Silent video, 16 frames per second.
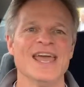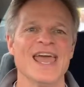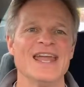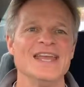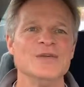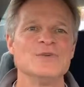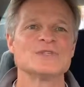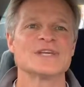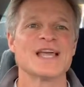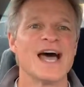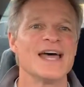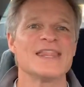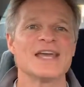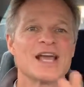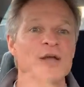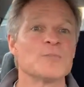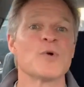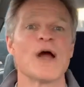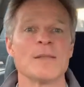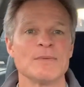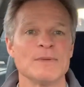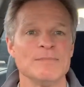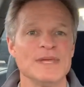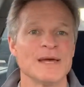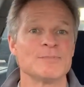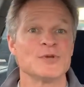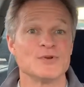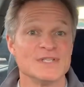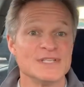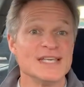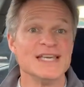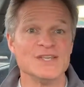And he was a guy that could probably be up there
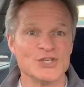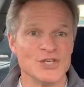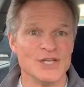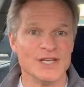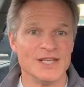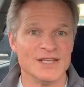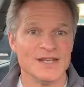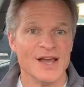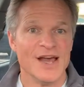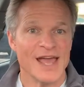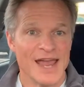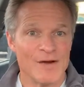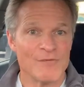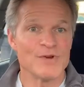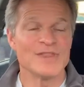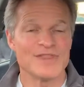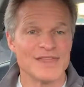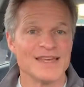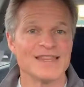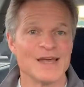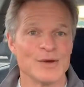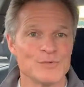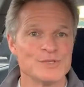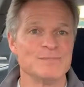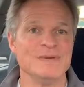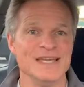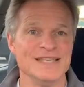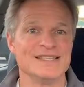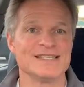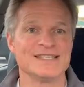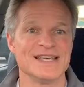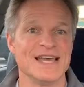teaching it, everything that was
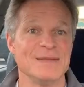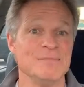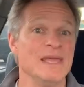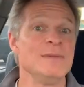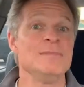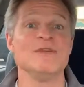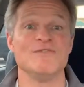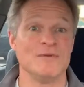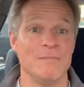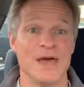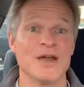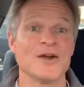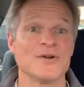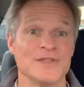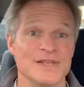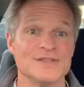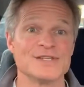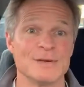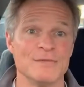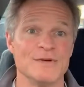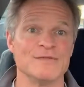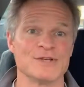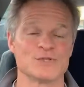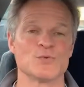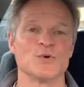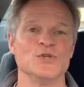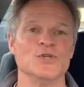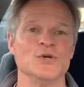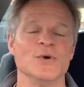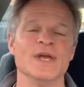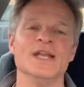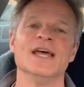being said, maybe even better than some of us were
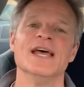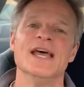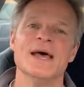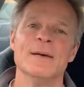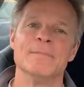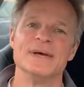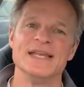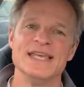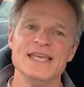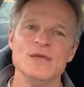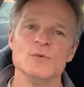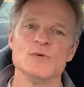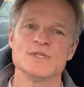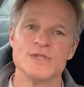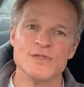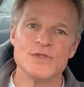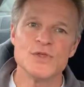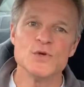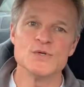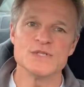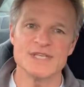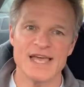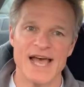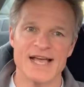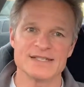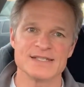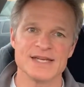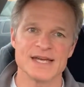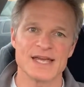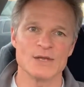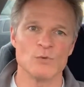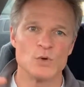doing, but he was
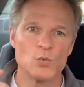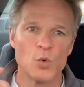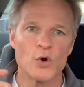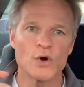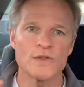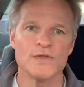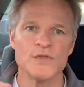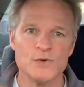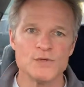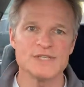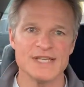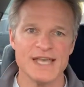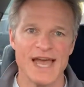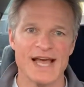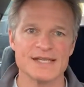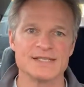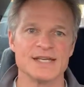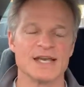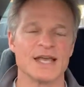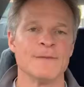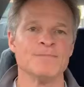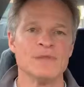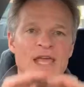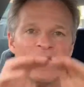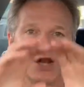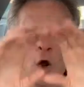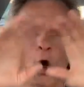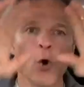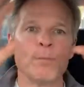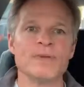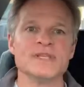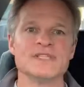enthusiastic. And when we're enthusiastic, it
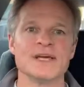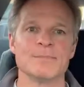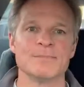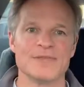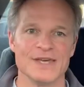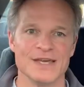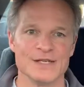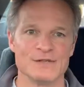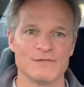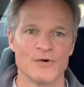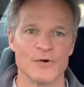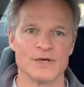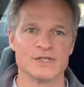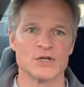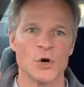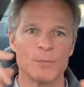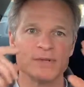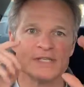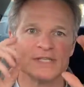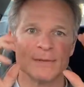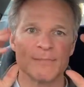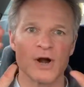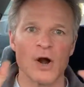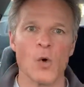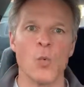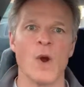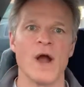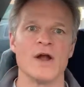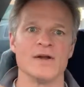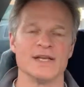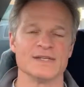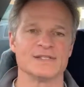opens up things for us. It opens up our
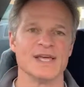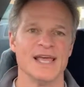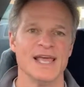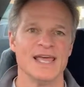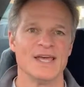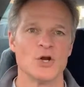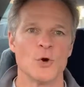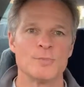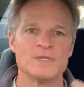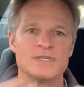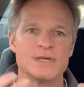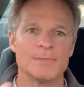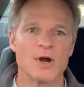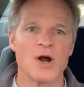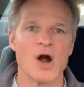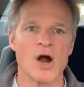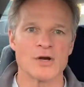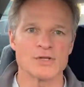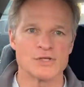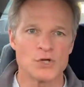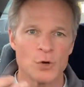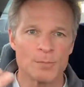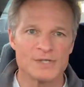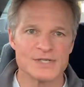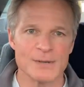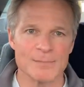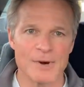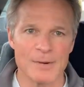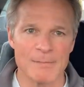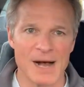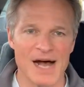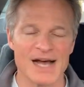awareness. It opens up our hearts. It opens up
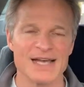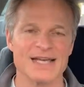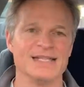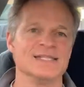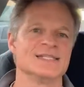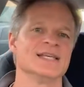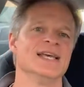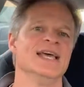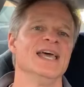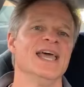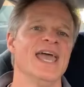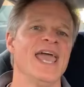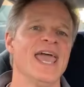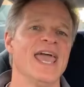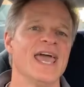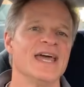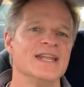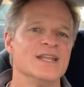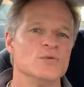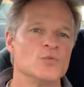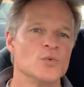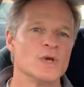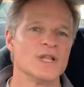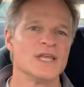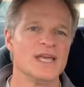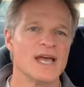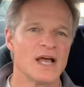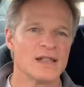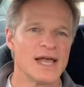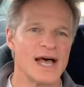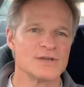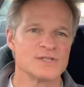our minds. And it really
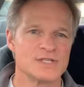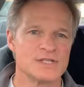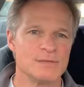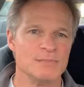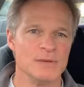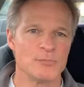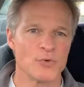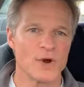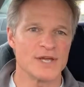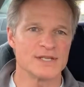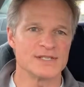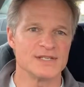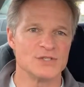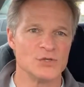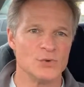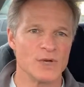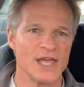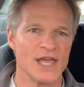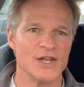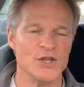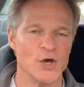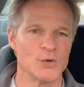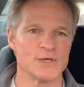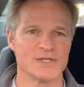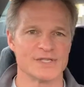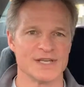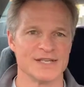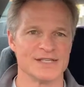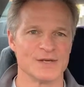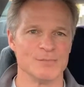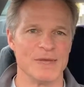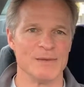allows us to be present to, again, notice
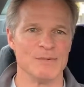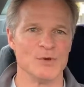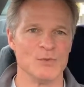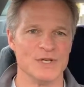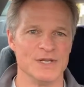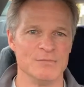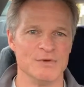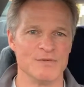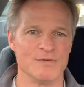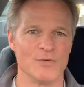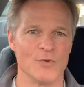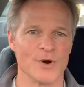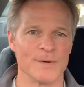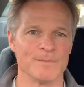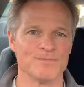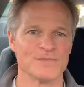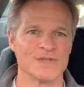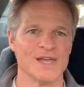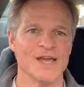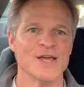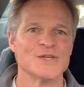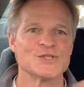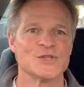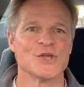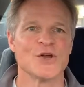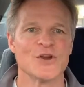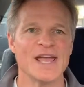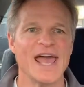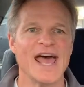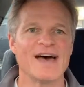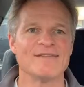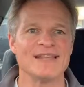things that maybe we didn't before. So there
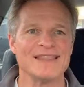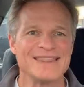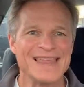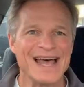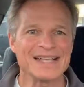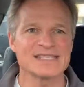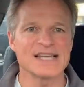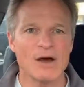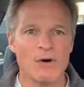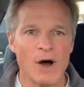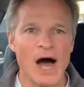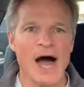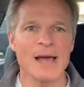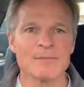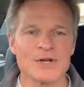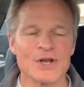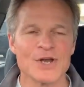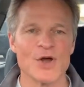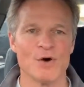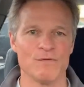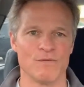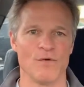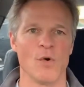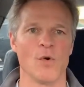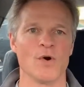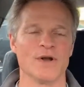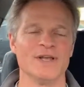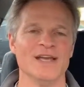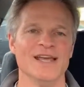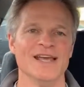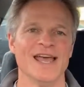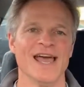you have it. That's how I'm going to go forward
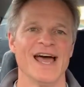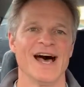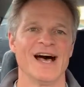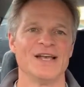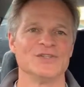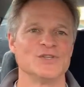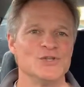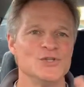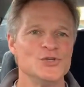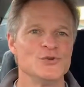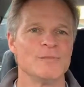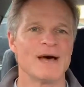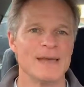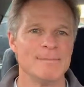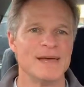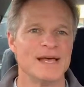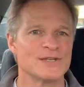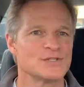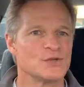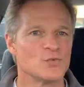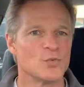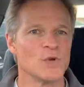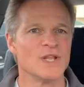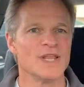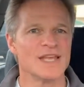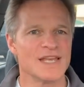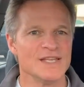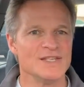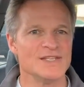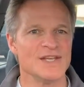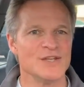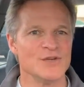to do my best to really
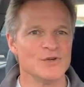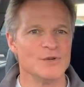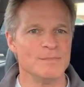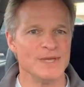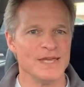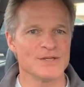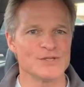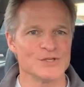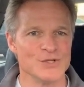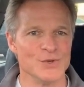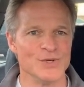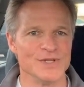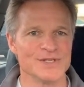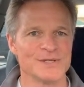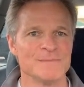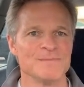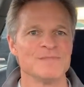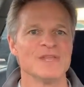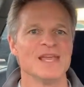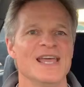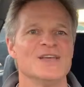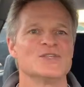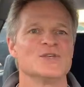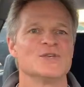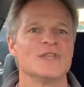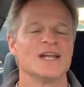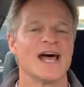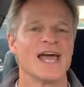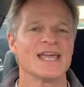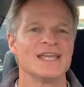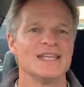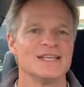continue to be a student so that
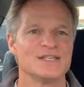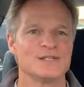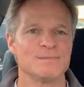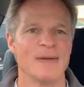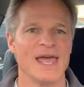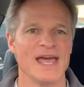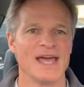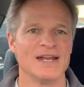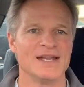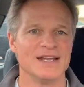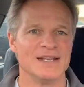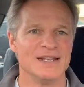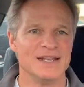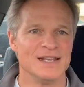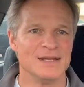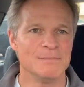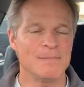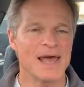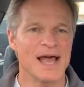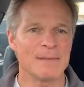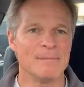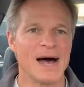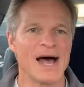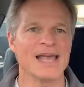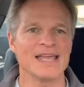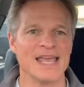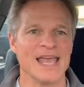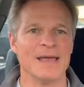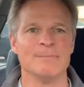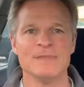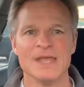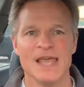I can expand and impact my
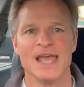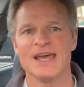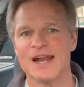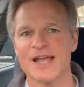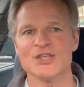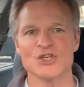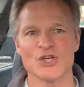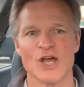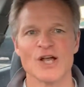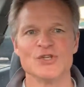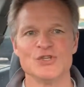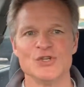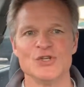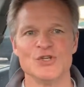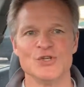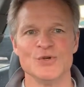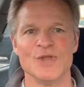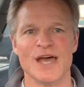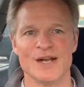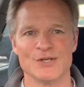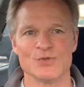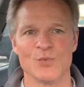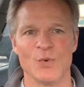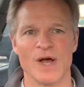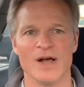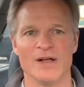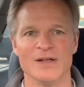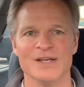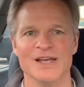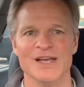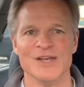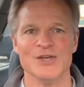game. And I challenge you to do that as
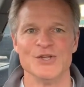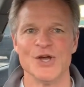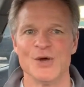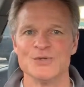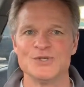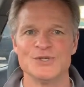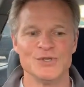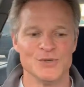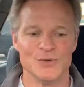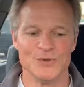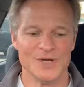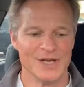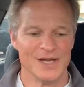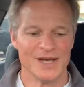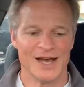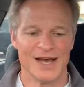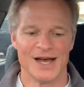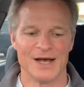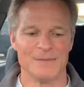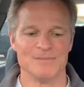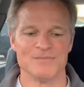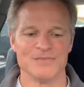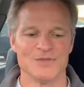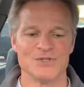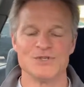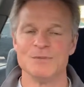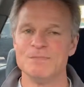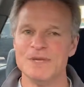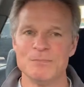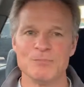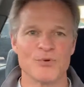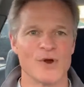well, you know, to
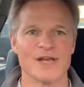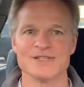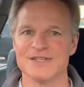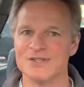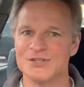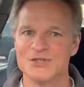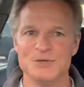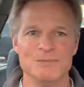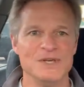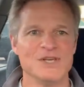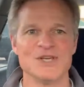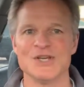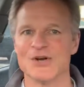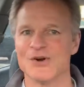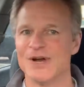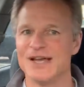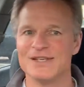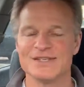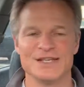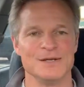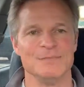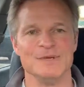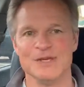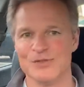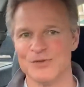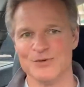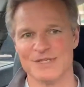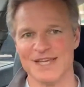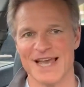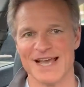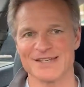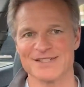be present, to be curious, and to be
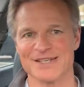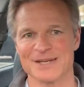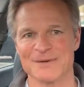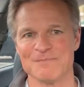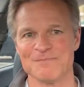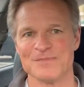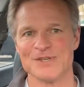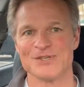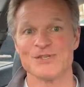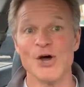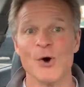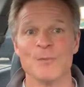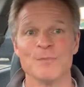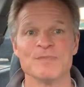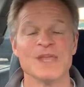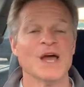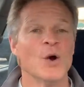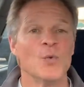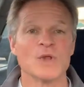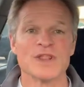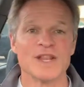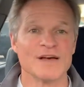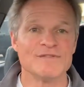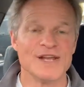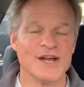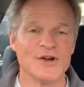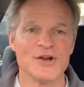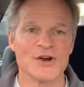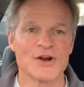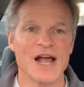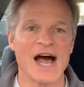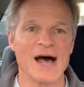enthusiastic. So, would love to hear
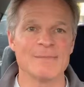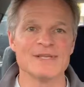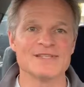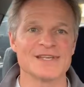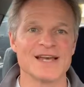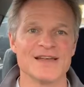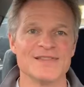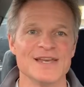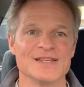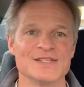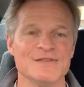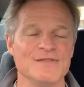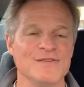your comments on this.